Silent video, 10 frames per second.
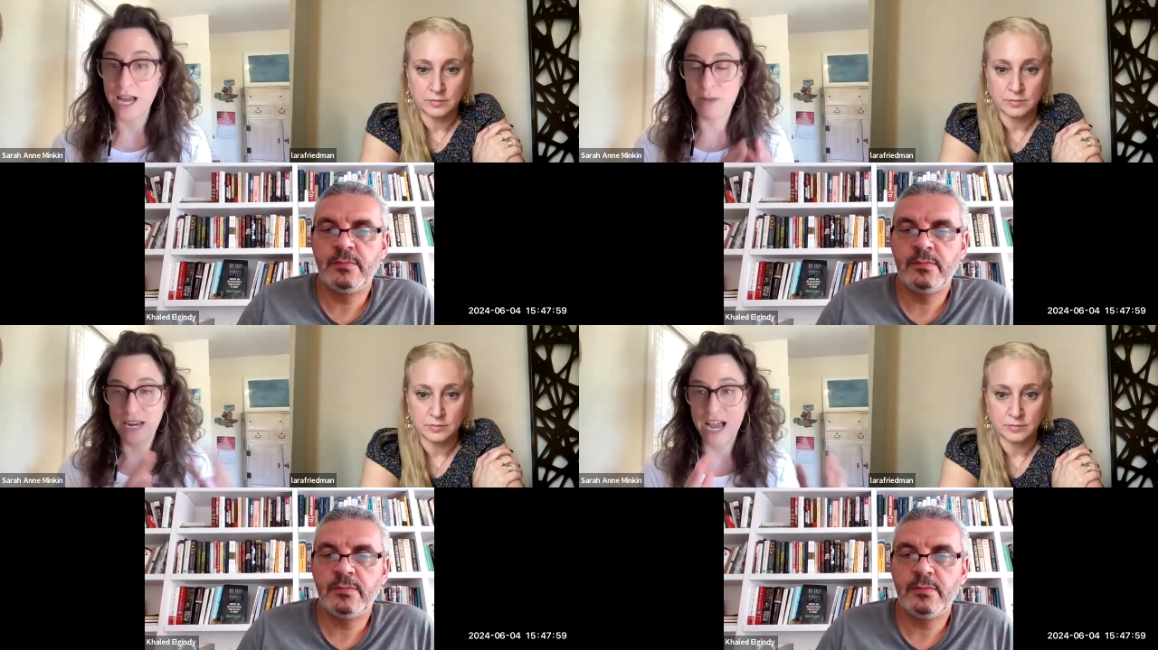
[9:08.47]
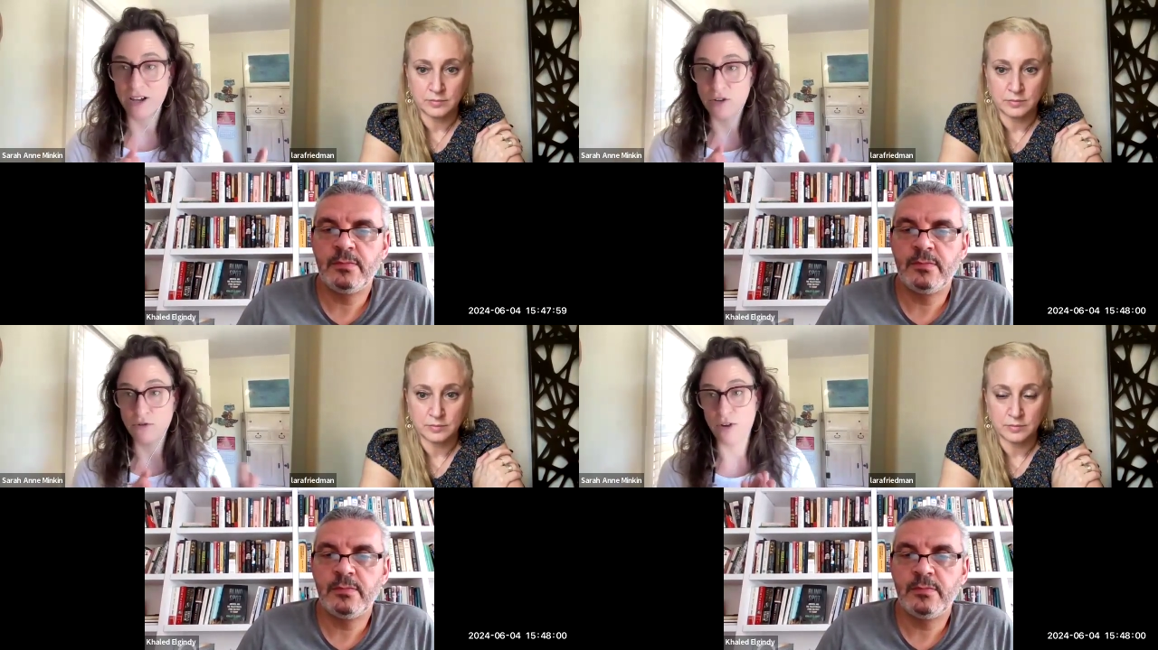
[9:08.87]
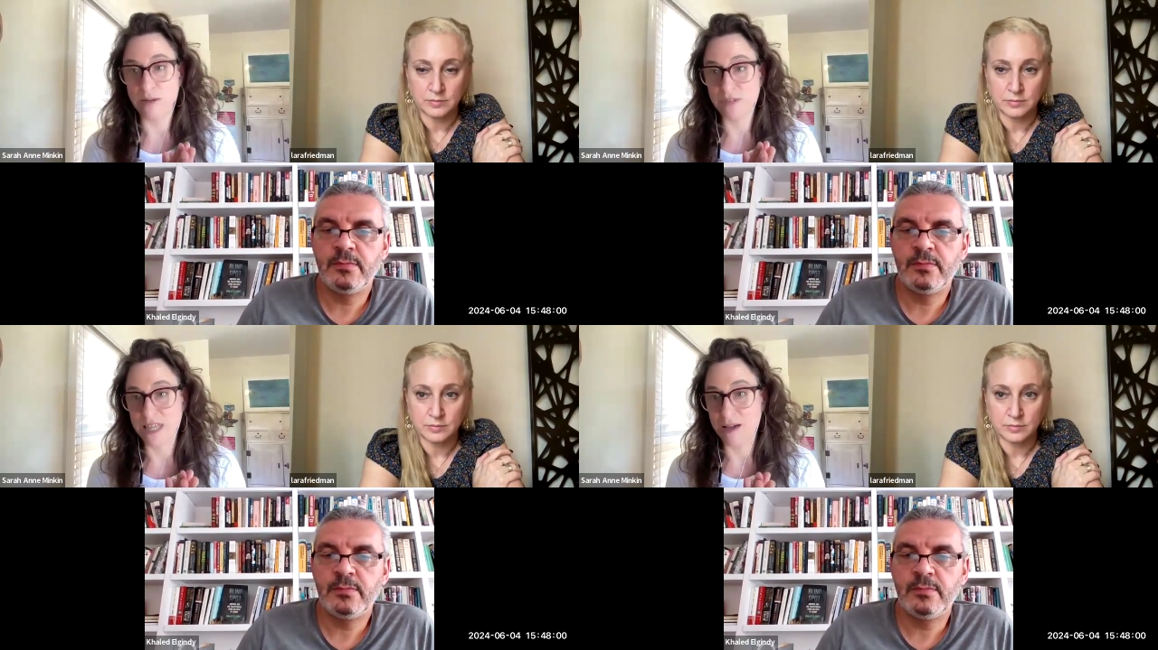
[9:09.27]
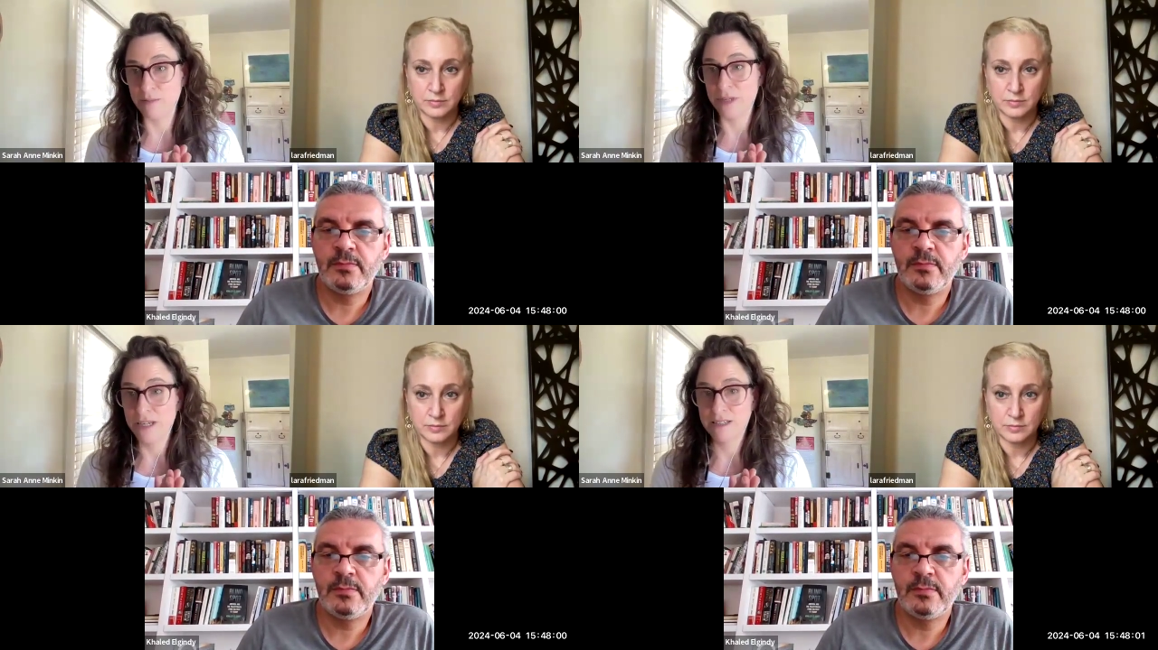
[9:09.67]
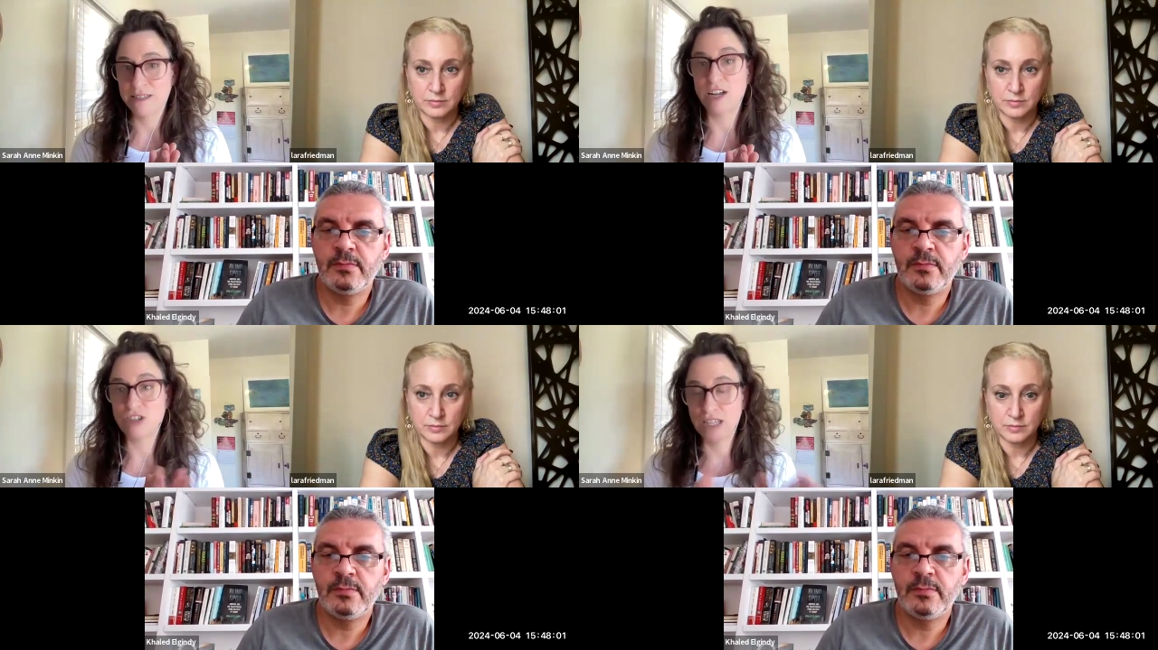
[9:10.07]
Speaker 1: about how you framed them
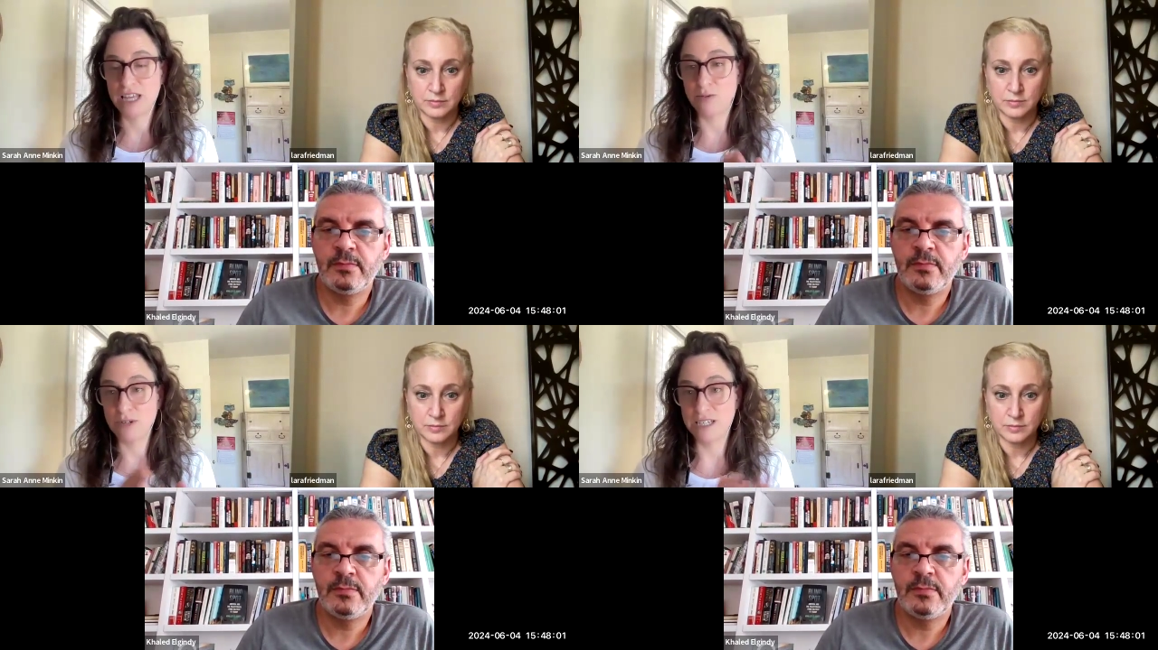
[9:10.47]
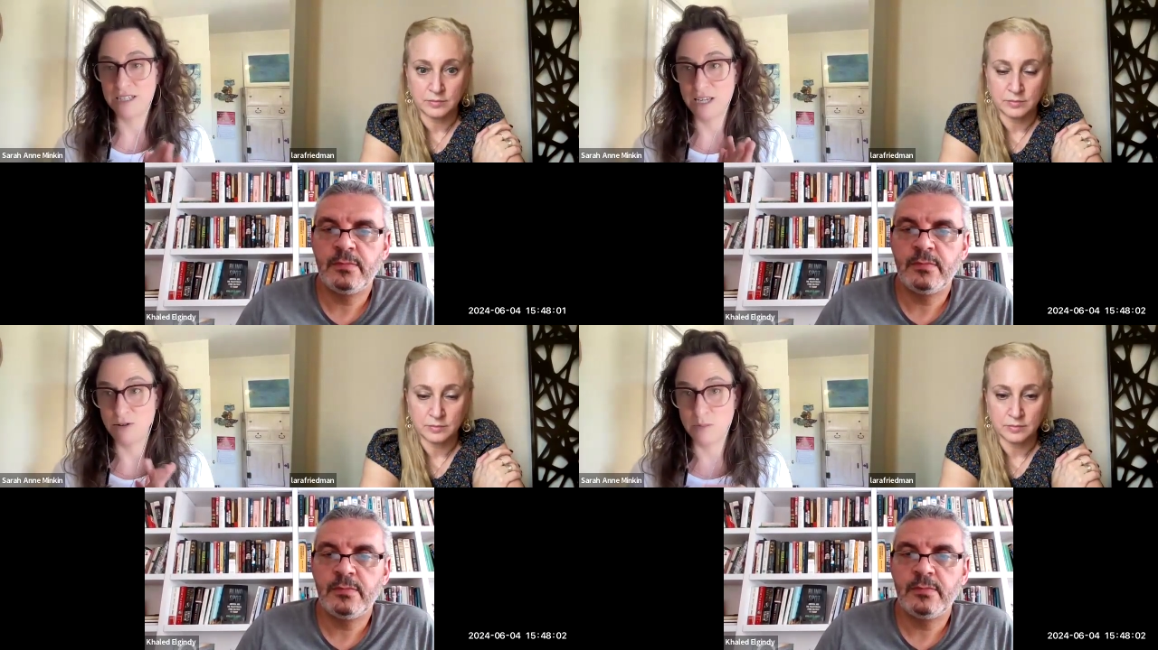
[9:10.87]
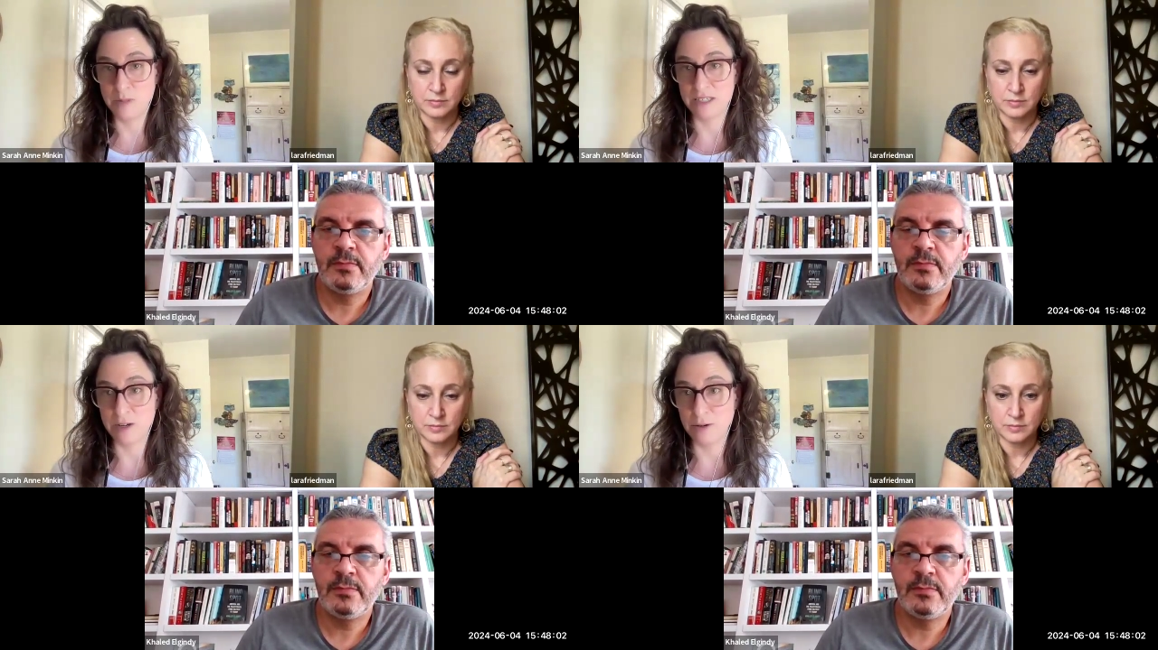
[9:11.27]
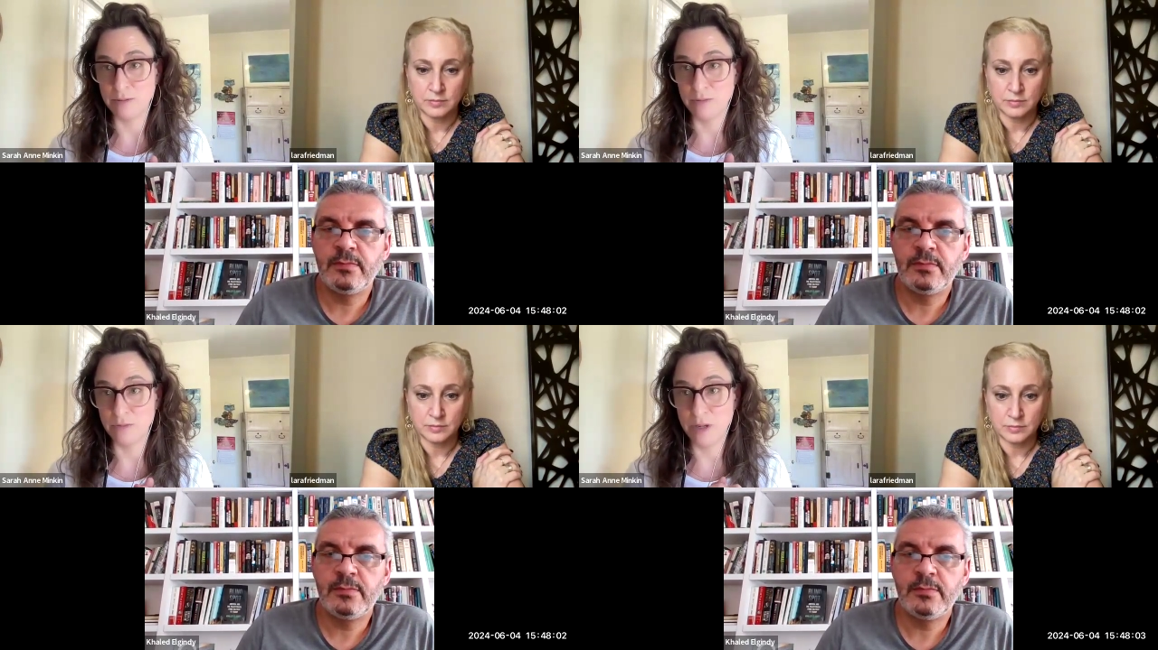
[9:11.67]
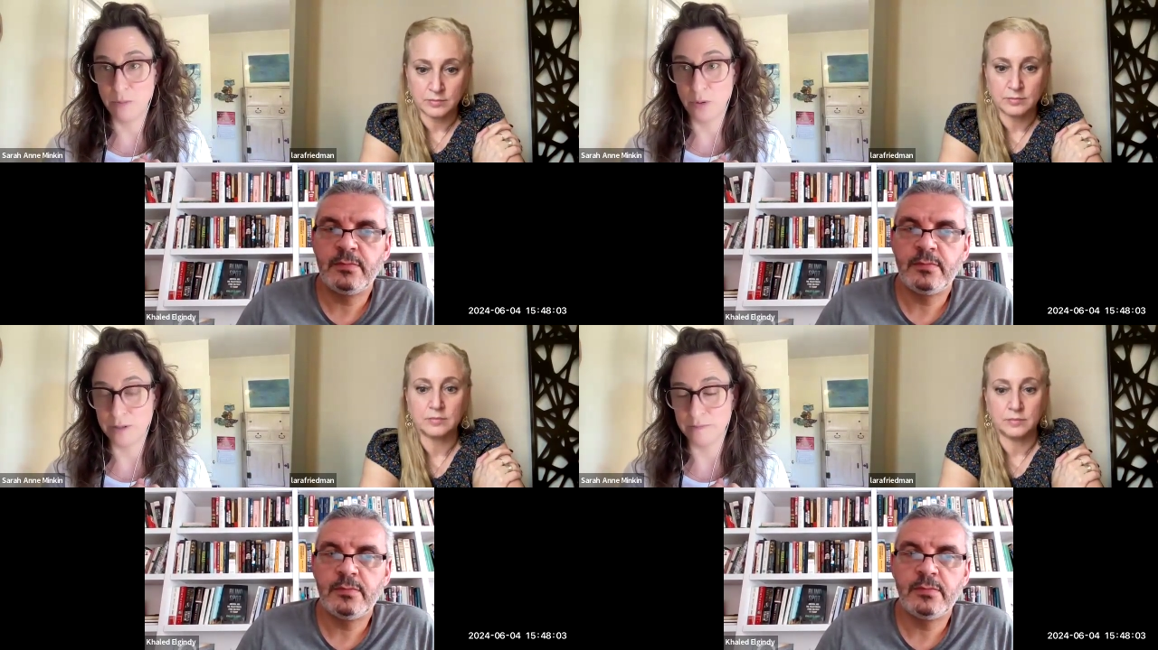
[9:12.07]
such that they would continue to be so
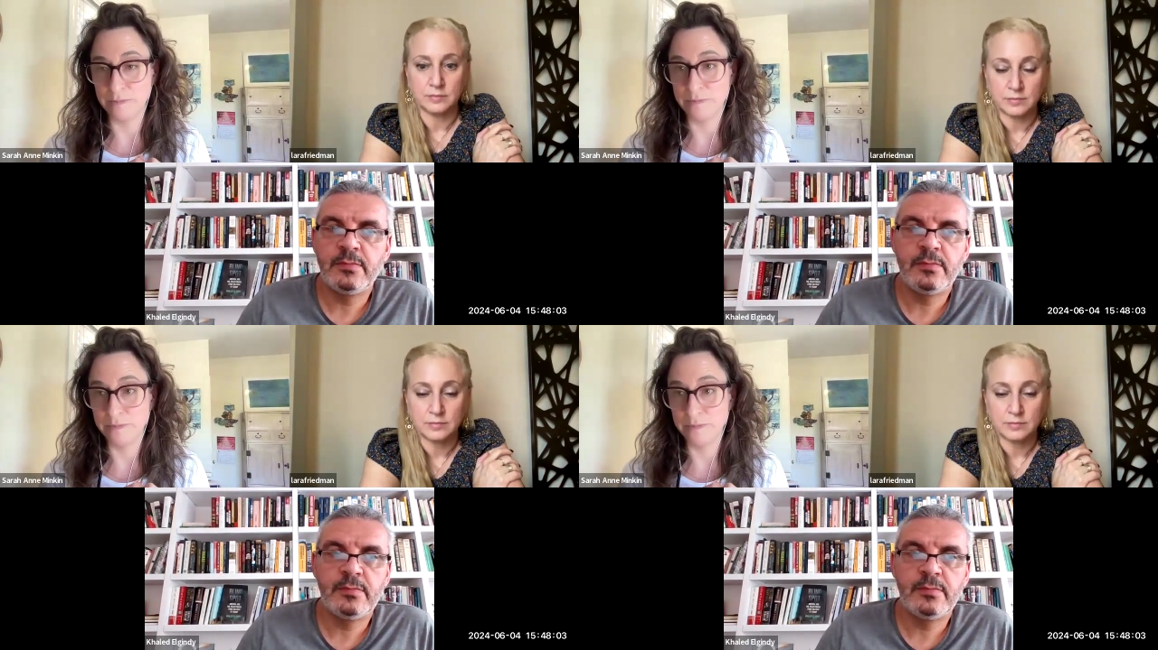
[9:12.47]
important.